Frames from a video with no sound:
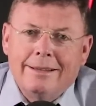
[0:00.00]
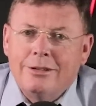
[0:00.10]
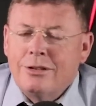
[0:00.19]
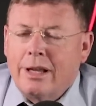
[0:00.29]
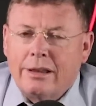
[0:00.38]

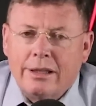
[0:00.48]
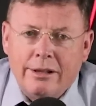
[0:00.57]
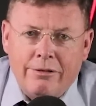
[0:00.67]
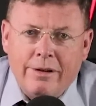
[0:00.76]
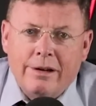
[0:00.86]
there's nothing
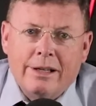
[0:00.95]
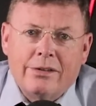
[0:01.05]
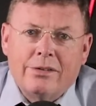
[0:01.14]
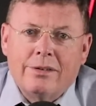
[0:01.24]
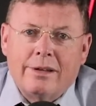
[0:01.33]

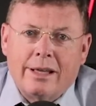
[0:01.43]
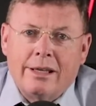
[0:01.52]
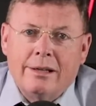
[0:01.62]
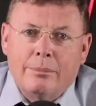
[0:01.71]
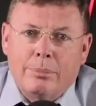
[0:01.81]
nefarious
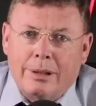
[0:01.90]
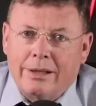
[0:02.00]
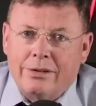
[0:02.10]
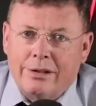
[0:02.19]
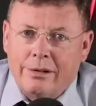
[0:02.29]
taking
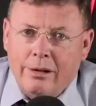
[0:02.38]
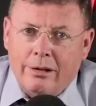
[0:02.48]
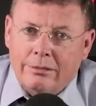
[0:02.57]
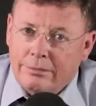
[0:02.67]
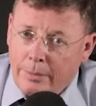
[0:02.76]
place here at
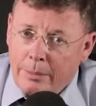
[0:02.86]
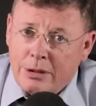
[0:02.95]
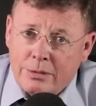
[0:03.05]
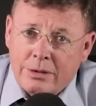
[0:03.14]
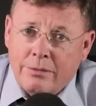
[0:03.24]
all.
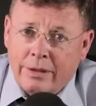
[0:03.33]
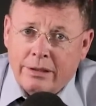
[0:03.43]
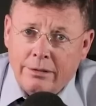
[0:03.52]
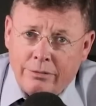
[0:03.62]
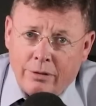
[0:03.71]
Remember, she was
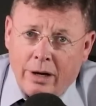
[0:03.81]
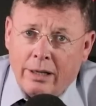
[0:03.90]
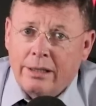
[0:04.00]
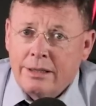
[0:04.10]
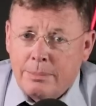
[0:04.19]
convicted of
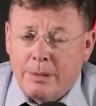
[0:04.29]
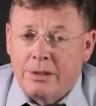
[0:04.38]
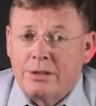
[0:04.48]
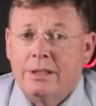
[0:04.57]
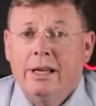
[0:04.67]
fraud and
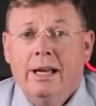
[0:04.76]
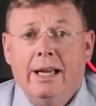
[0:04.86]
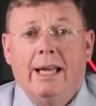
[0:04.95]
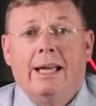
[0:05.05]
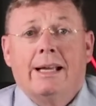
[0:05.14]
conspiracy
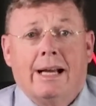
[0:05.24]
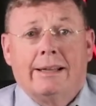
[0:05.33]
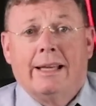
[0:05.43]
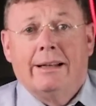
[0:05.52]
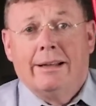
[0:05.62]
and
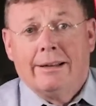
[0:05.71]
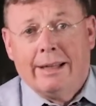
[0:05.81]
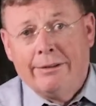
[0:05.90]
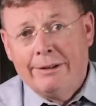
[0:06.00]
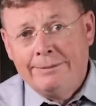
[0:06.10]
got that
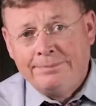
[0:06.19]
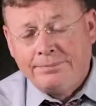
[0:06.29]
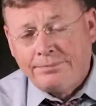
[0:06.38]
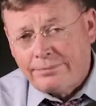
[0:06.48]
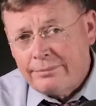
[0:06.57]
11
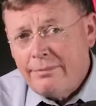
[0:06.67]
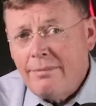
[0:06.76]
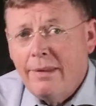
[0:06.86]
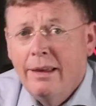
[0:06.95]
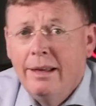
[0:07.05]

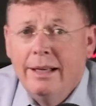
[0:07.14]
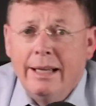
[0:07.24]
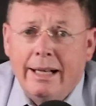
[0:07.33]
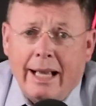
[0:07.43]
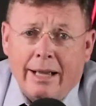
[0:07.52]

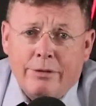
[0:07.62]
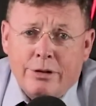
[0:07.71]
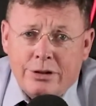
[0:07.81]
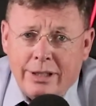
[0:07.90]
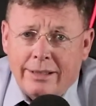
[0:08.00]
and a half
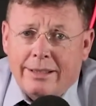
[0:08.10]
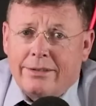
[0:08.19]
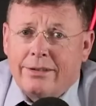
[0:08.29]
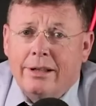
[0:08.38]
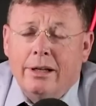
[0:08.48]
year
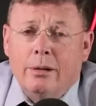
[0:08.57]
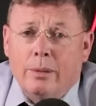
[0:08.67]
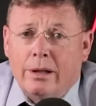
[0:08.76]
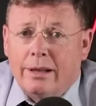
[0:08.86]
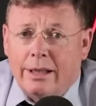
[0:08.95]
sentence.
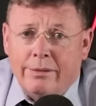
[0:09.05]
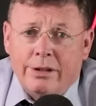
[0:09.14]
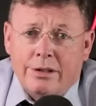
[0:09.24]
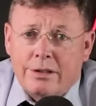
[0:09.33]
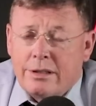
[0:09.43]
Well,
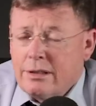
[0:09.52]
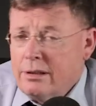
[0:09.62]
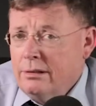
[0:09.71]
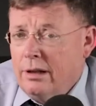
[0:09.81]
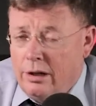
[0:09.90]
11 years is
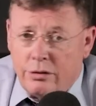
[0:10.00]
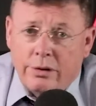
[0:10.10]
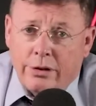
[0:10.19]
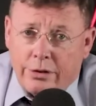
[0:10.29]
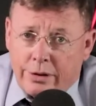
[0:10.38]

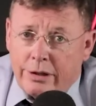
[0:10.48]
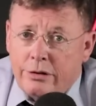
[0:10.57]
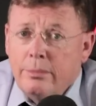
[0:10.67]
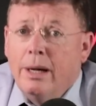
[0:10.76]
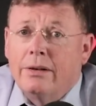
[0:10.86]

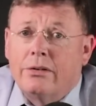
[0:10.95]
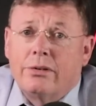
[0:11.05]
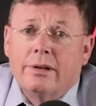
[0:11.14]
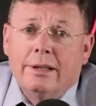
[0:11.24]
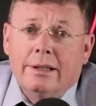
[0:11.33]
132
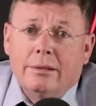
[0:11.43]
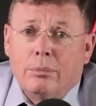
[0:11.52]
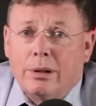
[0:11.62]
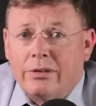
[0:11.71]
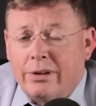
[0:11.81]
months,
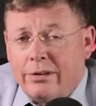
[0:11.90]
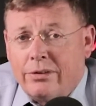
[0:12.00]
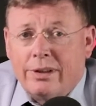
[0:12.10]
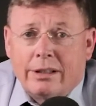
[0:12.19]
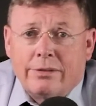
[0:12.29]
plus the other
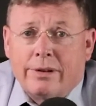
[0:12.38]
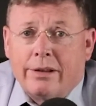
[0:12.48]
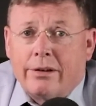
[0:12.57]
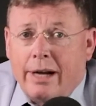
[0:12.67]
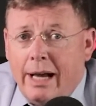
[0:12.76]
6 for
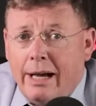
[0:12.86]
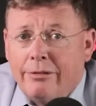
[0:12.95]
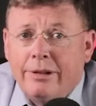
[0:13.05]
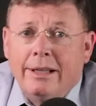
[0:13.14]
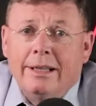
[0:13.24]
the other
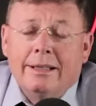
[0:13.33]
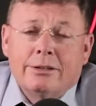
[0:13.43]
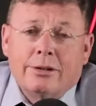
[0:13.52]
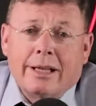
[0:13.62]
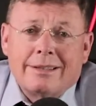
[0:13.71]
half.
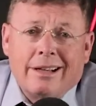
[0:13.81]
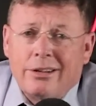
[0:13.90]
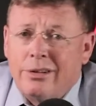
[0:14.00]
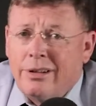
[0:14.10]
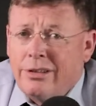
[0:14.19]
So that's
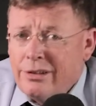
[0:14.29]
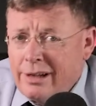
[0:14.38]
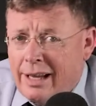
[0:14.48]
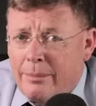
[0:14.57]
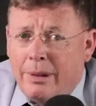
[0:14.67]
138